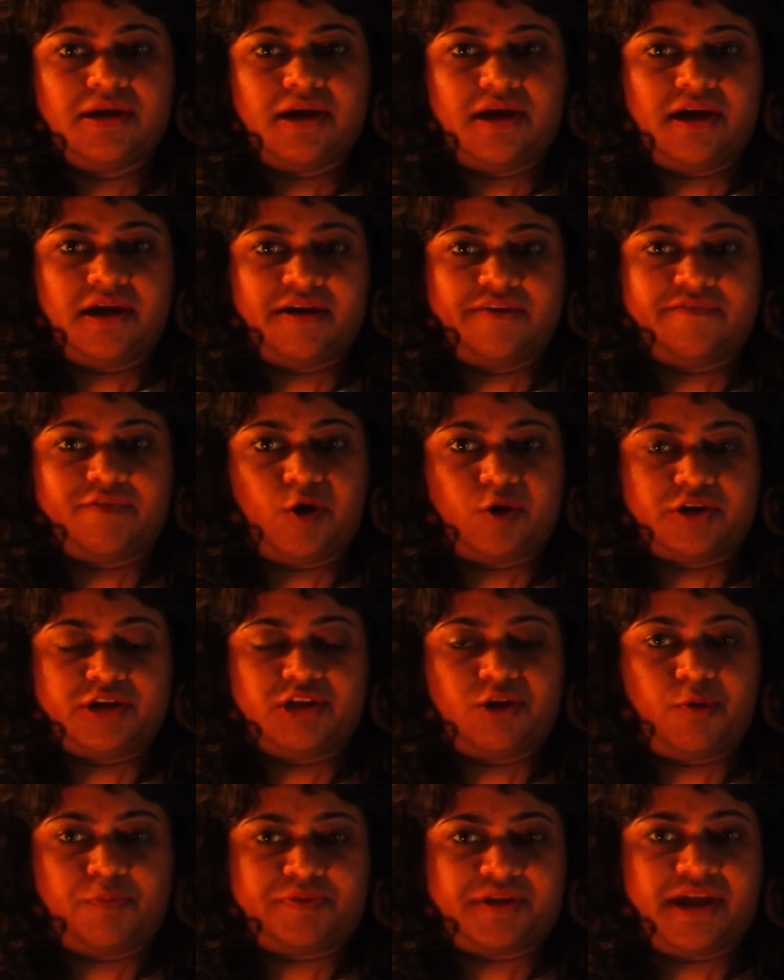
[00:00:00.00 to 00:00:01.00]
have
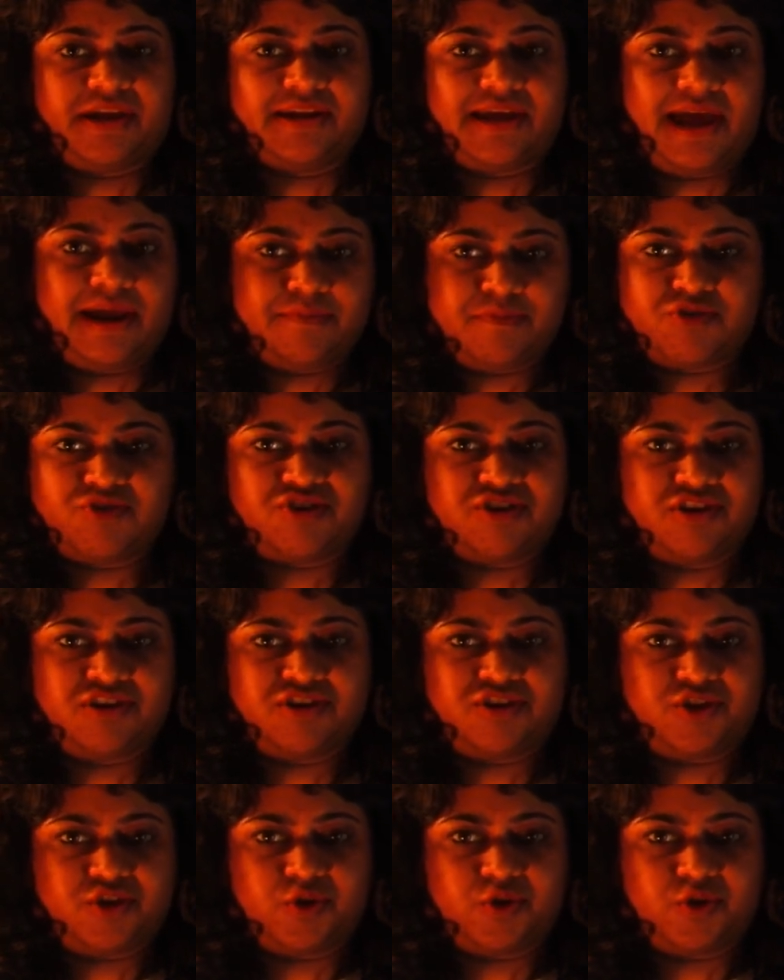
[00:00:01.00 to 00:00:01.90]
already obtained admission